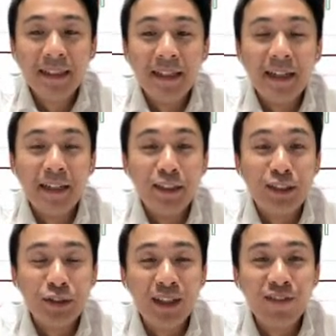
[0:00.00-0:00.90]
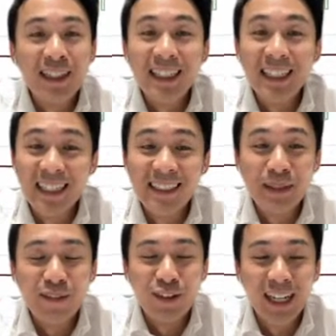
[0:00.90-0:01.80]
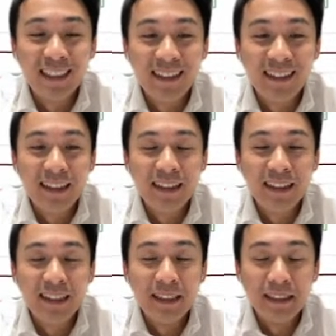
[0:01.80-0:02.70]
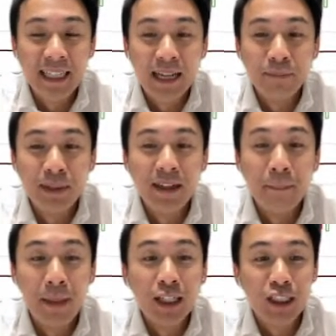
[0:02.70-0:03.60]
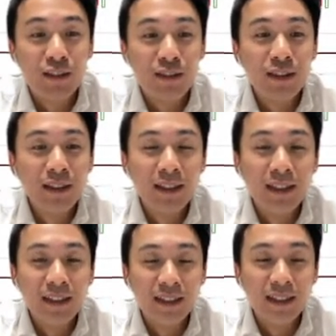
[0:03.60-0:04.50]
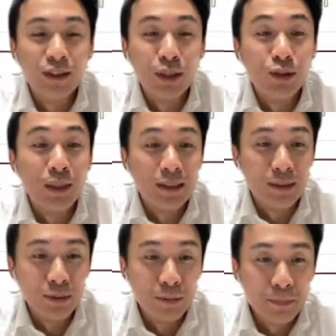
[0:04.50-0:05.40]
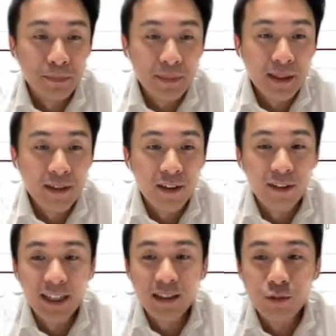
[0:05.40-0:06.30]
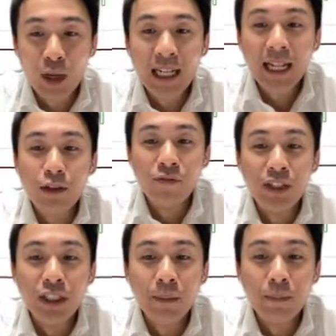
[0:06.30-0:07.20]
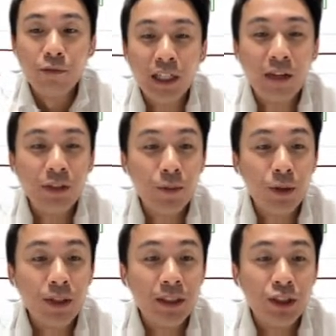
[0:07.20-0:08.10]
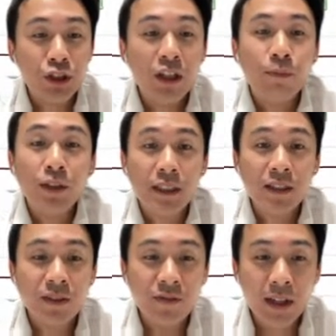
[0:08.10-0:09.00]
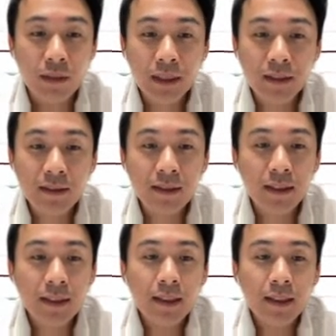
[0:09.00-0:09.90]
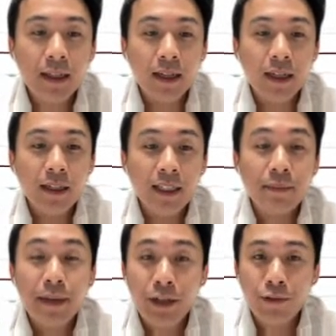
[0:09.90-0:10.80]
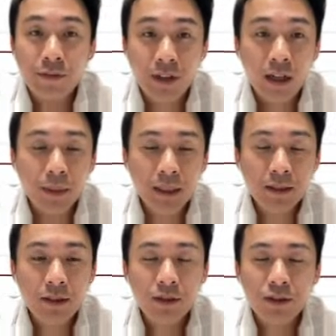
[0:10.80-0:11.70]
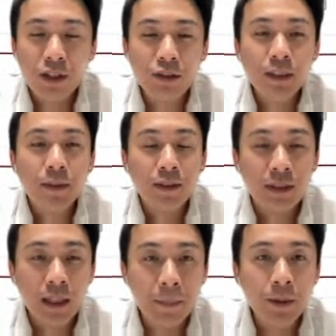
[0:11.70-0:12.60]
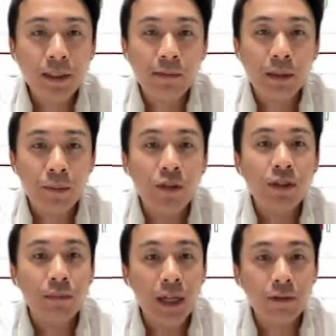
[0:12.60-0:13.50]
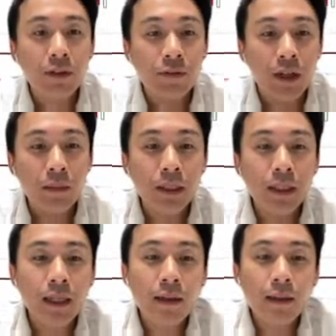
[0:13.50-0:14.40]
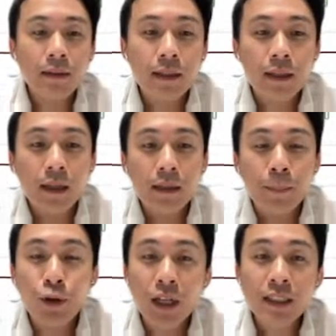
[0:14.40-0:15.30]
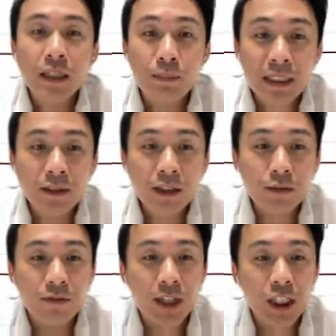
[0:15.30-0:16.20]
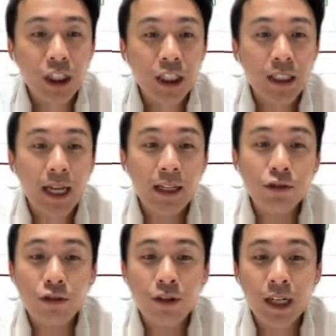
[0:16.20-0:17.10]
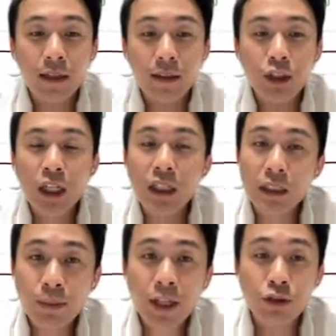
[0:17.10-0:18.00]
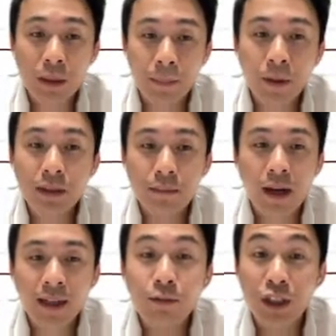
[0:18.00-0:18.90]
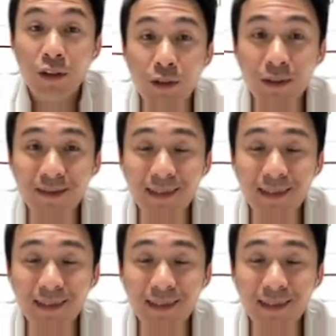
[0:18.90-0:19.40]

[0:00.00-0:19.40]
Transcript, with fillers: Uh, so definitely it has been a very exciting uh, time, uh, March uh, in 2022. All right, what led the V-shaped recovery was a string of positive developments uh, in the macro environment. So not so much about Singapore itself, but more of the macro environment the, the progress in the peace talks with Russia and Ukraine, China's pledge to support the market, which I'll